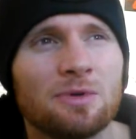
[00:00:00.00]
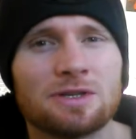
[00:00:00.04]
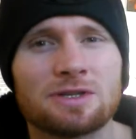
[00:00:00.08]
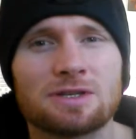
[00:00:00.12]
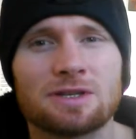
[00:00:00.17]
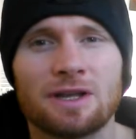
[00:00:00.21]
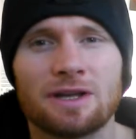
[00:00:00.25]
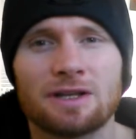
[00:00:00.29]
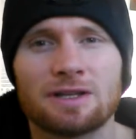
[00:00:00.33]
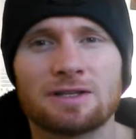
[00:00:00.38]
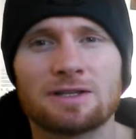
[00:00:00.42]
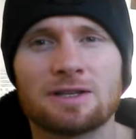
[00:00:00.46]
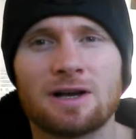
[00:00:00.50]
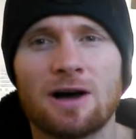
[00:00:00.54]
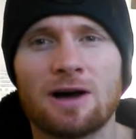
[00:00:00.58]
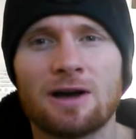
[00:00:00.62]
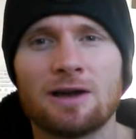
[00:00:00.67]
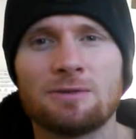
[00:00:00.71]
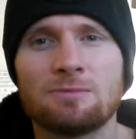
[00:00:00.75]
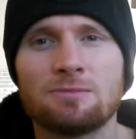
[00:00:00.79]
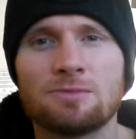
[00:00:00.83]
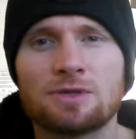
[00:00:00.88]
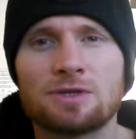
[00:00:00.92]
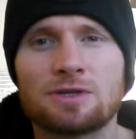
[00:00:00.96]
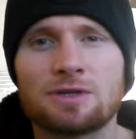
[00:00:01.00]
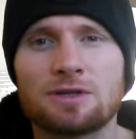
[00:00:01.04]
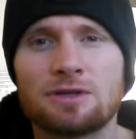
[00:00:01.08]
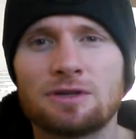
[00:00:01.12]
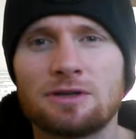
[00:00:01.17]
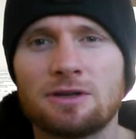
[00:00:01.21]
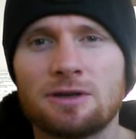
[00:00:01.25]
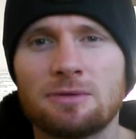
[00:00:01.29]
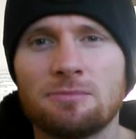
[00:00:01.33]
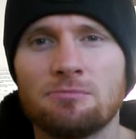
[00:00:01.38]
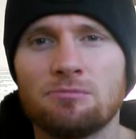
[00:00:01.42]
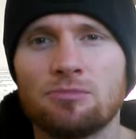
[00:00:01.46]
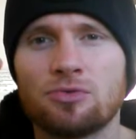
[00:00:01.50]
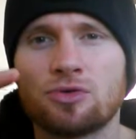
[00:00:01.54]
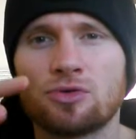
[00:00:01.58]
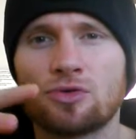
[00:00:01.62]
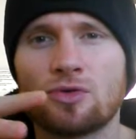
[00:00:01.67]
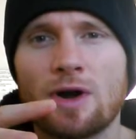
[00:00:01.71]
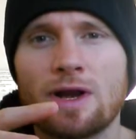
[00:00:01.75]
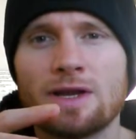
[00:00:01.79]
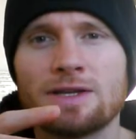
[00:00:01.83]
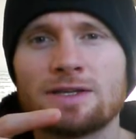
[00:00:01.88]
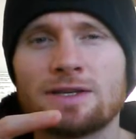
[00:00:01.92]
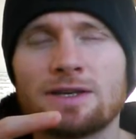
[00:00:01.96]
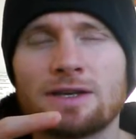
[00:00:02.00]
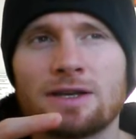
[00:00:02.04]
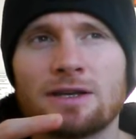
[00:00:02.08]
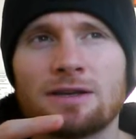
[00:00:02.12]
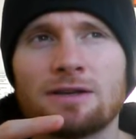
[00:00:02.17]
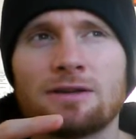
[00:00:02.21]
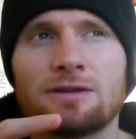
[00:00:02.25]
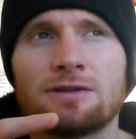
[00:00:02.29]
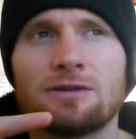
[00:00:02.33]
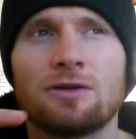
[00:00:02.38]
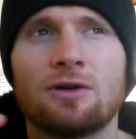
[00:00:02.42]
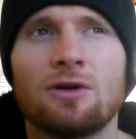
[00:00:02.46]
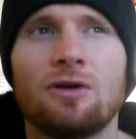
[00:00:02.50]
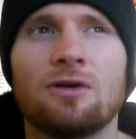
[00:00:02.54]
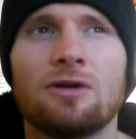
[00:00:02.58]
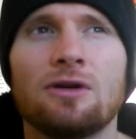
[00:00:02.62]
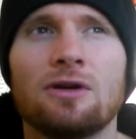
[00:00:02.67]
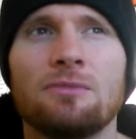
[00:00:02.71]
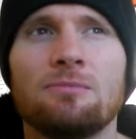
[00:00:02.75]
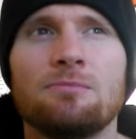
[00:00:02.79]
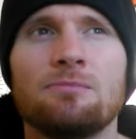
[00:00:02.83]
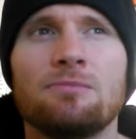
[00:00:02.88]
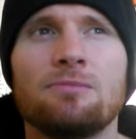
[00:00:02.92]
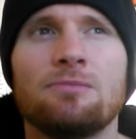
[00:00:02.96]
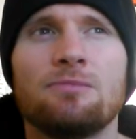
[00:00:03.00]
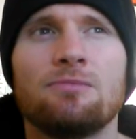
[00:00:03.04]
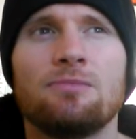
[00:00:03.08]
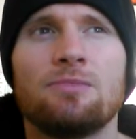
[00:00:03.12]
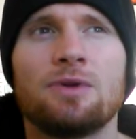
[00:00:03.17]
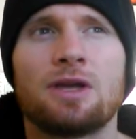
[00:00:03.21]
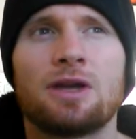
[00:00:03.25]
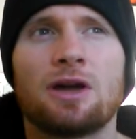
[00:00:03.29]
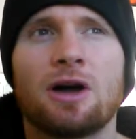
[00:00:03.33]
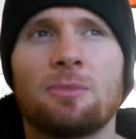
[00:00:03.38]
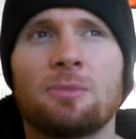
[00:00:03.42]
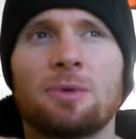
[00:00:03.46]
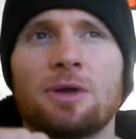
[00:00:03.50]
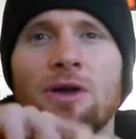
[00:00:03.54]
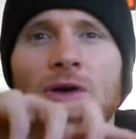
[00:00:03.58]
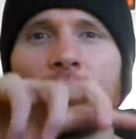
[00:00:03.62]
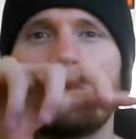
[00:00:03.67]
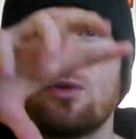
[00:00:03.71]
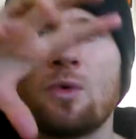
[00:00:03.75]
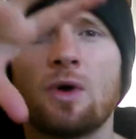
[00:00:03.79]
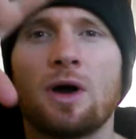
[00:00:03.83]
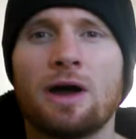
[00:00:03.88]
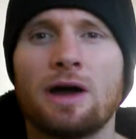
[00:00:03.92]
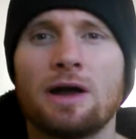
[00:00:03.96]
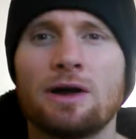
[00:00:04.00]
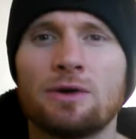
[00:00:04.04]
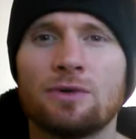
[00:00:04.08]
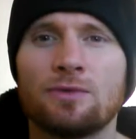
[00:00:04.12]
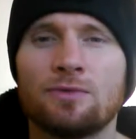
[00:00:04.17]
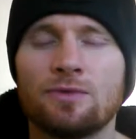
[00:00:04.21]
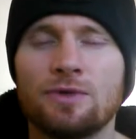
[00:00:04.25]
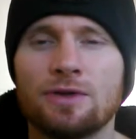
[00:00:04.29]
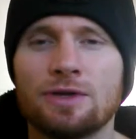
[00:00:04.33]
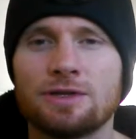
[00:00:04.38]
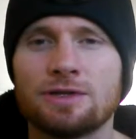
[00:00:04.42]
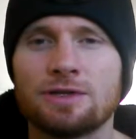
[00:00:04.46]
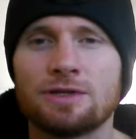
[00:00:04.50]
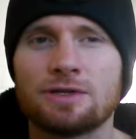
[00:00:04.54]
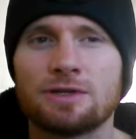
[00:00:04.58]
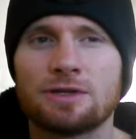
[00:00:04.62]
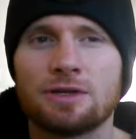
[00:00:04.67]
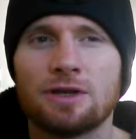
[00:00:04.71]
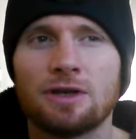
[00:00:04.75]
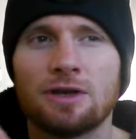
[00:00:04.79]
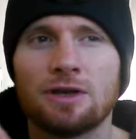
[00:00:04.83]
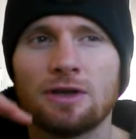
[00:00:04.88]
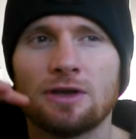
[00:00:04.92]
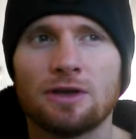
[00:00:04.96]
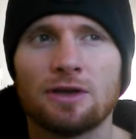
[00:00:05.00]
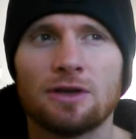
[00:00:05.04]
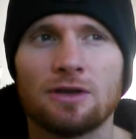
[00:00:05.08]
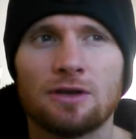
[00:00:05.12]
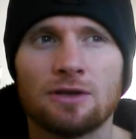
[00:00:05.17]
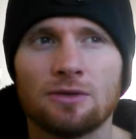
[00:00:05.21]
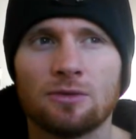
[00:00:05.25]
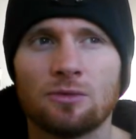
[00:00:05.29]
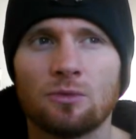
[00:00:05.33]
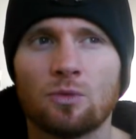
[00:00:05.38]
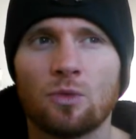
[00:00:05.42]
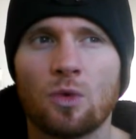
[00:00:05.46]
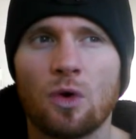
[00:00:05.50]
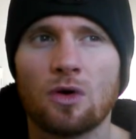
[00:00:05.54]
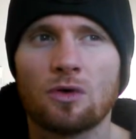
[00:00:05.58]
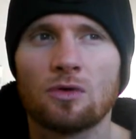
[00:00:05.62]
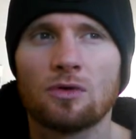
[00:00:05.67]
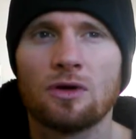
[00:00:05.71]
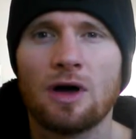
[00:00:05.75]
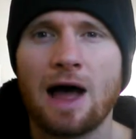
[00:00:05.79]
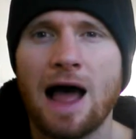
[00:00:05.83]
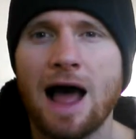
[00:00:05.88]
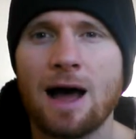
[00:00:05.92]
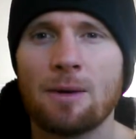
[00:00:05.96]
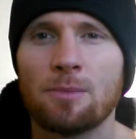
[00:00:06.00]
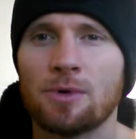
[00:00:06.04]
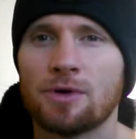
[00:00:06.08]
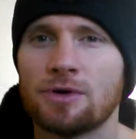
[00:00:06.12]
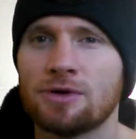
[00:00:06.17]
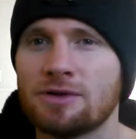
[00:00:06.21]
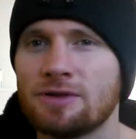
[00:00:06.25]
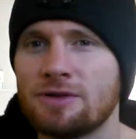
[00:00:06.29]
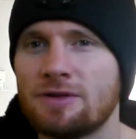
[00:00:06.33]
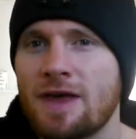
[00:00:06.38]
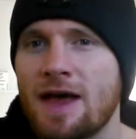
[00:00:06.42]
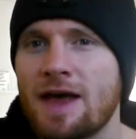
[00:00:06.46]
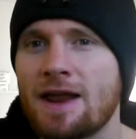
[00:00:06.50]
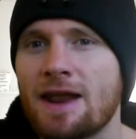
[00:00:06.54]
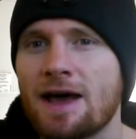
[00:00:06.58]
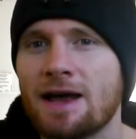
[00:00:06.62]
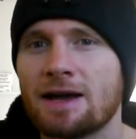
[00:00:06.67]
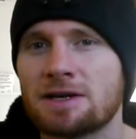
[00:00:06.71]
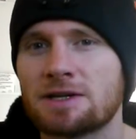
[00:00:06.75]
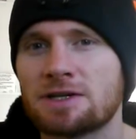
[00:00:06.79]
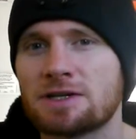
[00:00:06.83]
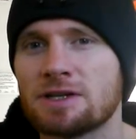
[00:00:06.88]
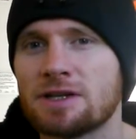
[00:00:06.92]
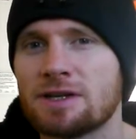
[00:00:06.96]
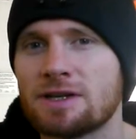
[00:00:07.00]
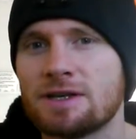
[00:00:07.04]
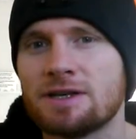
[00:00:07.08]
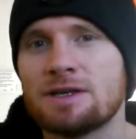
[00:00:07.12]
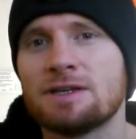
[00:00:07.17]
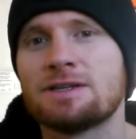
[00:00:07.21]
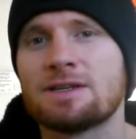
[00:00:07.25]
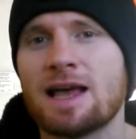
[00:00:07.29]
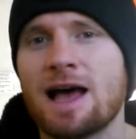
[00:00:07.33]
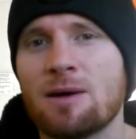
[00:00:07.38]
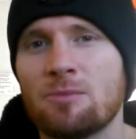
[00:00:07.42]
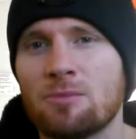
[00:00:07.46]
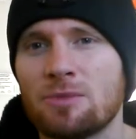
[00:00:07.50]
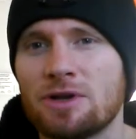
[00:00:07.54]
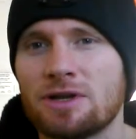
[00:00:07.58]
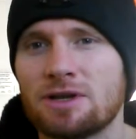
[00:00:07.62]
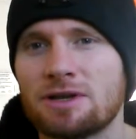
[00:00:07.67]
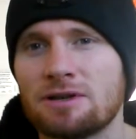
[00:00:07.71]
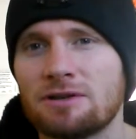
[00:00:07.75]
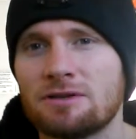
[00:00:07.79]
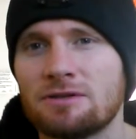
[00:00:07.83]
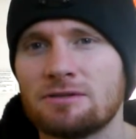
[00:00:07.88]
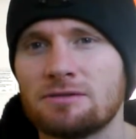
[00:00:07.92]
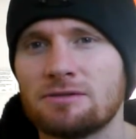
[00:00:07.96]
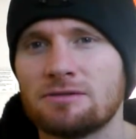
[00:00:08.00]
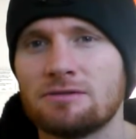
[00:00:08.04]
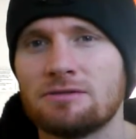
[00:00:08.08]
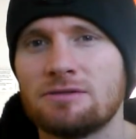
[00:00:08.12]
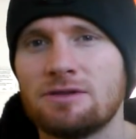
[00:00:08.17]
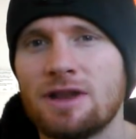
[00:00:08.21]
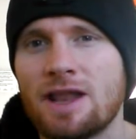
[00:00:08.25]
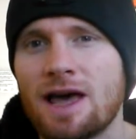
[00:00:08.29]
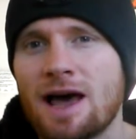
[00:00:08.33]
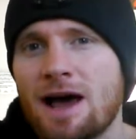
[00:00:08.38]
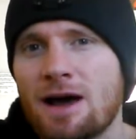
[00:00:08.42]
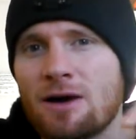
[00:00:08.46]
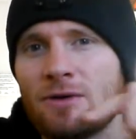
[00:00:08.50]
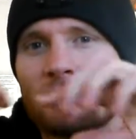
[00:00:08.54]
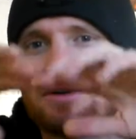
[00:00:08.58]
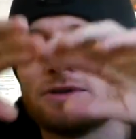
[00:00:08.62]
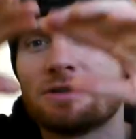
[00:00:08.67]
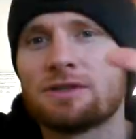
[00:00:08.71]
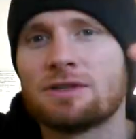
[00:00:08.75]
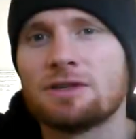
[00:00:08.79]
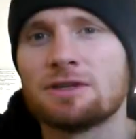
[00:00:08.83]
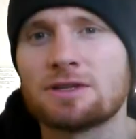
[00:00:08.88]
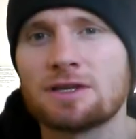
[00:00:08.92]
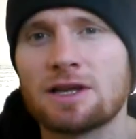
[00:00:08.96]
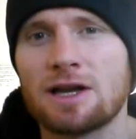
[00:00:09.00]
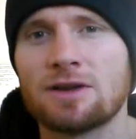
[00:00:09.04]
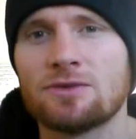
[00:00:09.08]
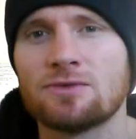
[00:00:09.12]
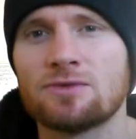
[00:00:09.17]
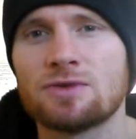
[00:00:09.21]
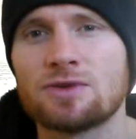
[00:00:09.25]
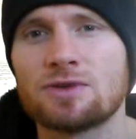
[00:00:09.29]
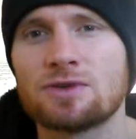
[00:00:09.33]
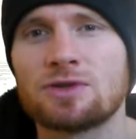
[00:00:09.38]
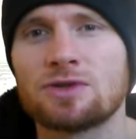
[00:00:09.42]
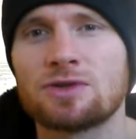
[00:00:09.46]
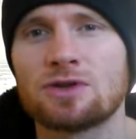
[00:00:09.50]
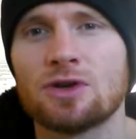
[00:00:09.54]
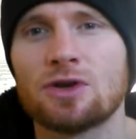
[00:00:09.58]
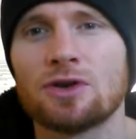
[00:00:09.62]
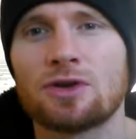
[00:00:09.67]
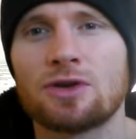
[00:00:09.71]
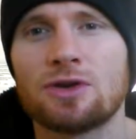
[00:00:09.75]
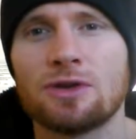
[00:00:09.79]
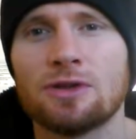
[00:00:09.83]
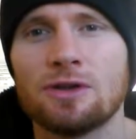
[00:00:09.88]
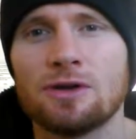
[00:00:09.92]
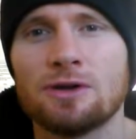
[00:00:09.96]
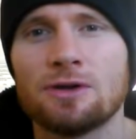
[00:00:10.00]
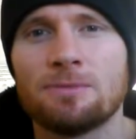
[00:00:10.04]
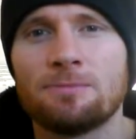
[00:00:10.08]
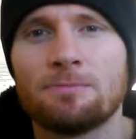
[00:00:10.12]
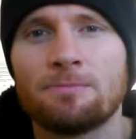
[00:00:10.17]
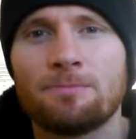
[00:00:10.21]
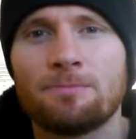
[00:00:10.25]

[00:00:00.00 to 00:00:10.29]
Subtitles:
like time's compressing, or I'm becoming aware of this. What happened then actually is happening now. It's this kind of circular